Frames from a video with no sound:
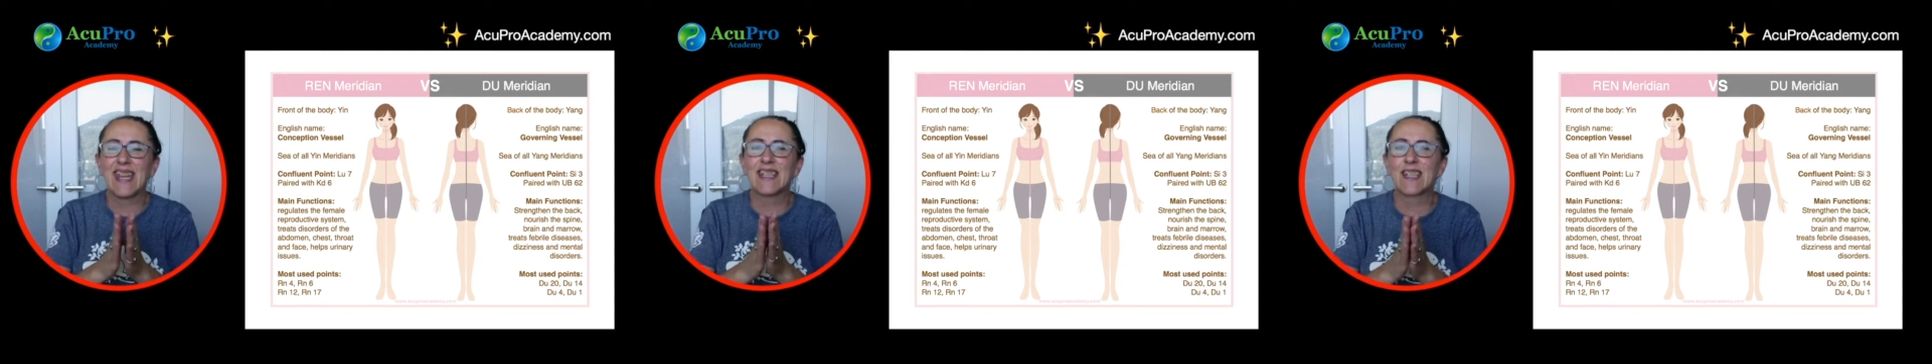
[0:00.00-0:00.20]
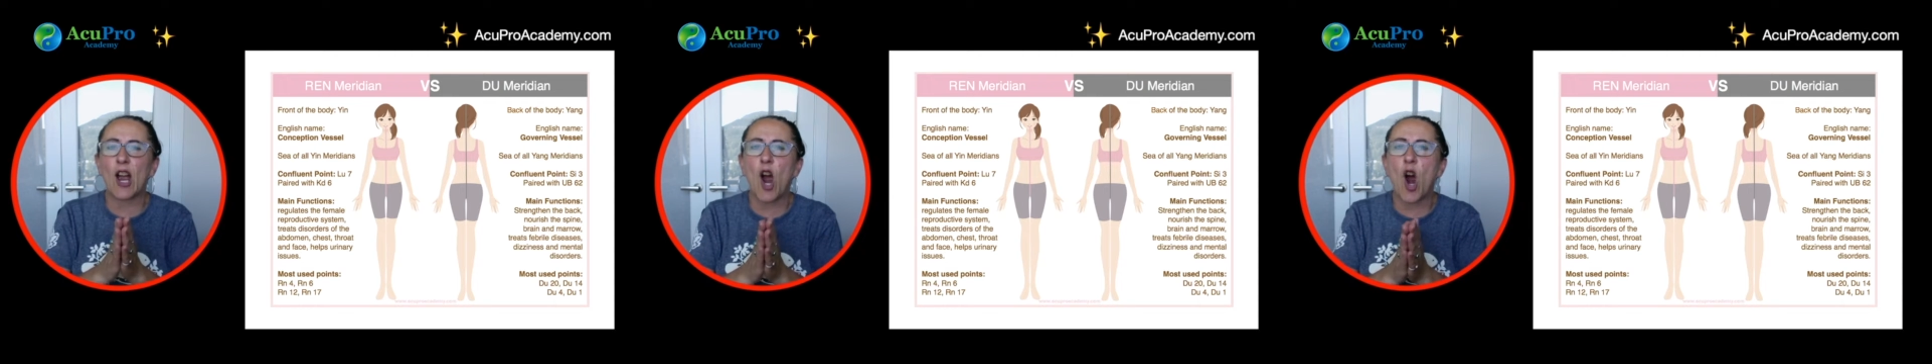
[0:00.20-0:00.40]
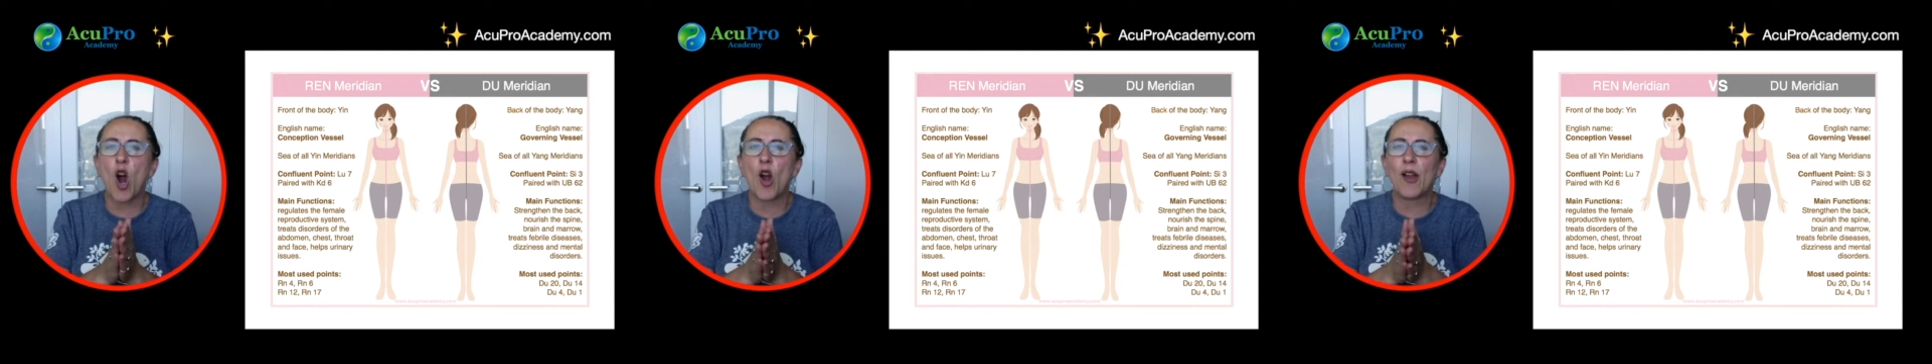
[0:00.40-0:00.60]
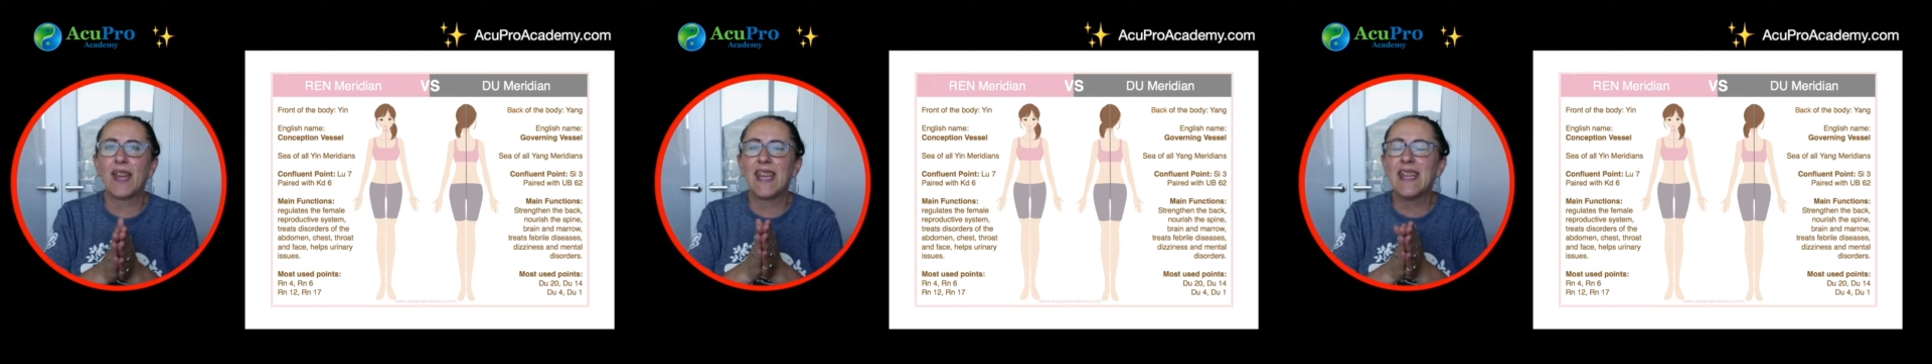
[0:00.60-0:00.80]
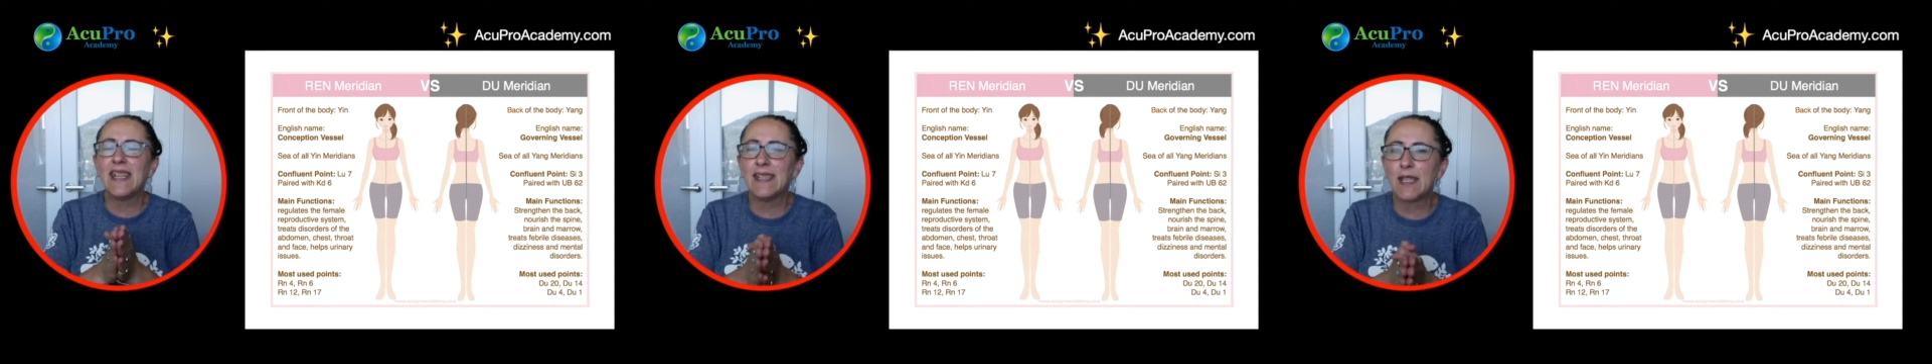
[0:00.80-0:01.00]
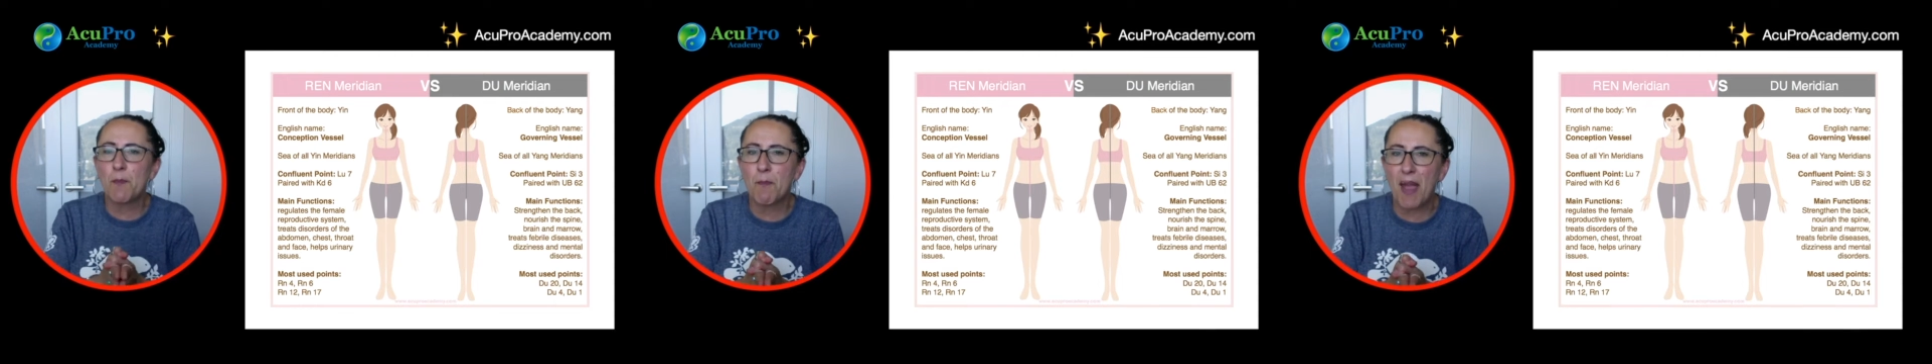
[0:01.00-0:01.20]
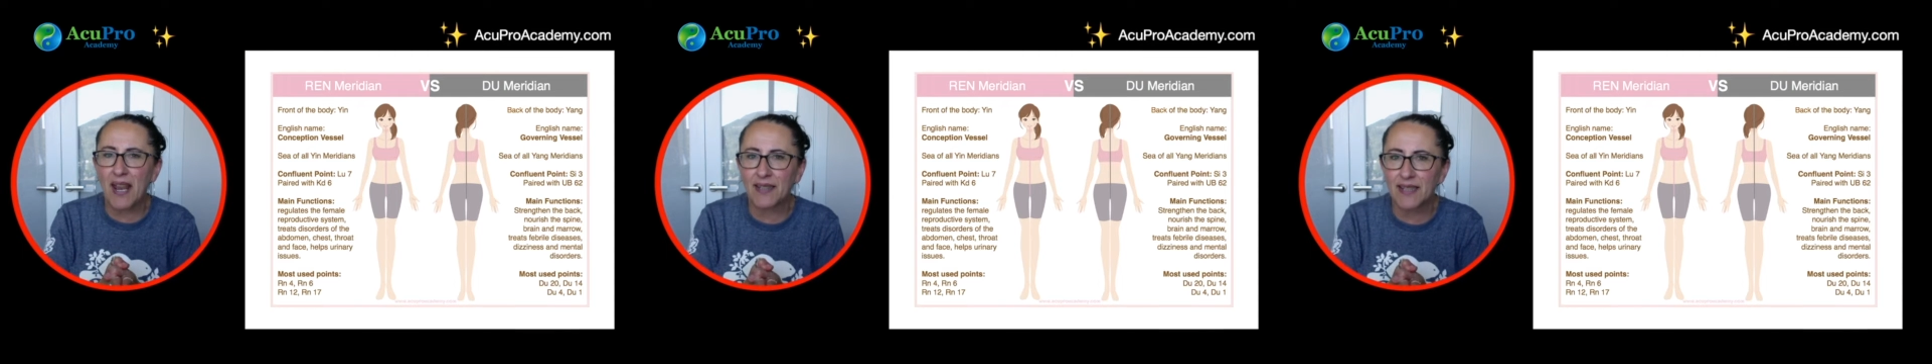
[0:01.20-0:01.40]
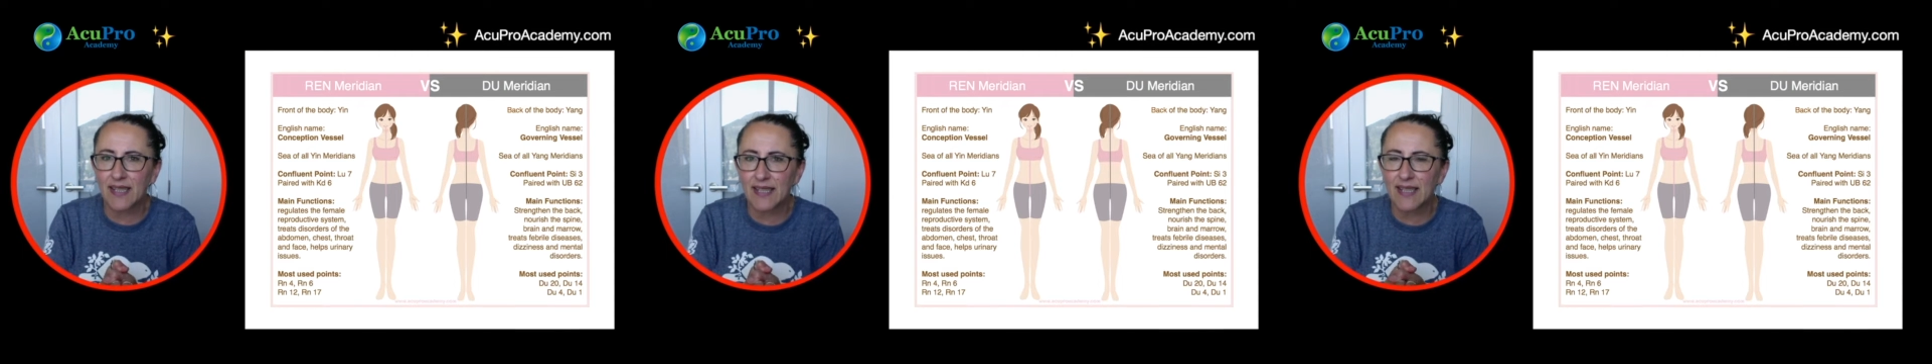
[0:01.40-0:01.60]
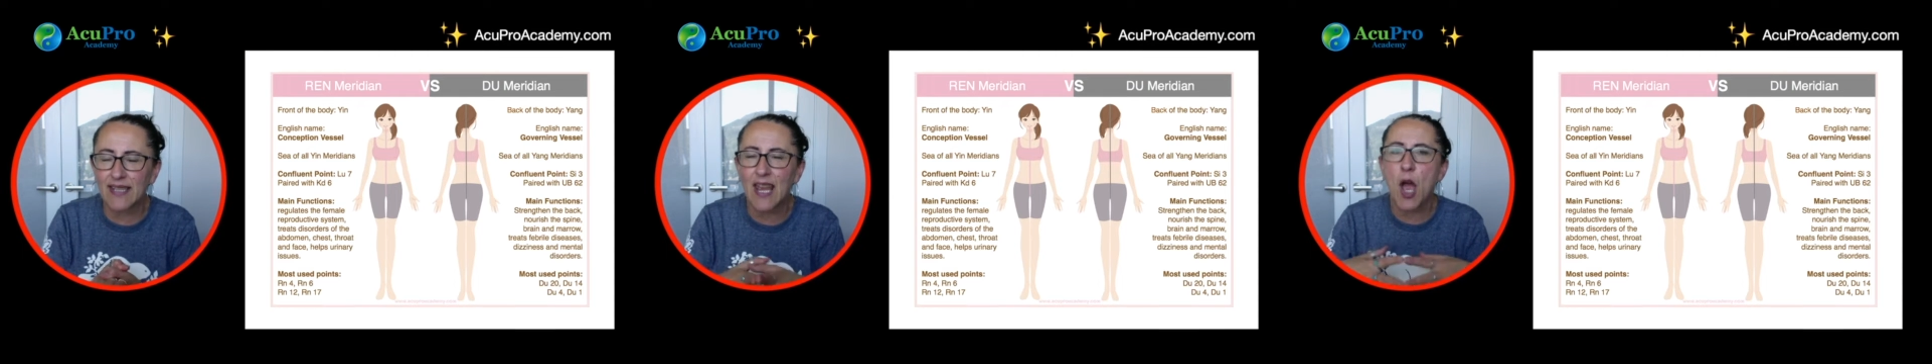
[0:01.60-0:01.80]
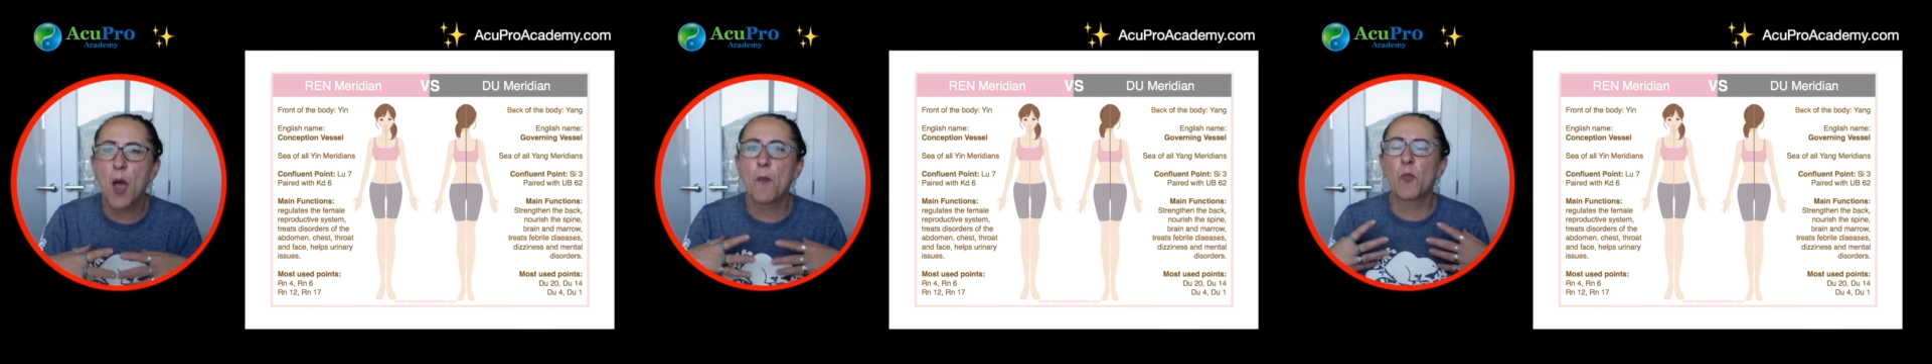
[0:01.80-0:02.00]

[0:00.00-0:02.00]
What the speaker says: It's our independent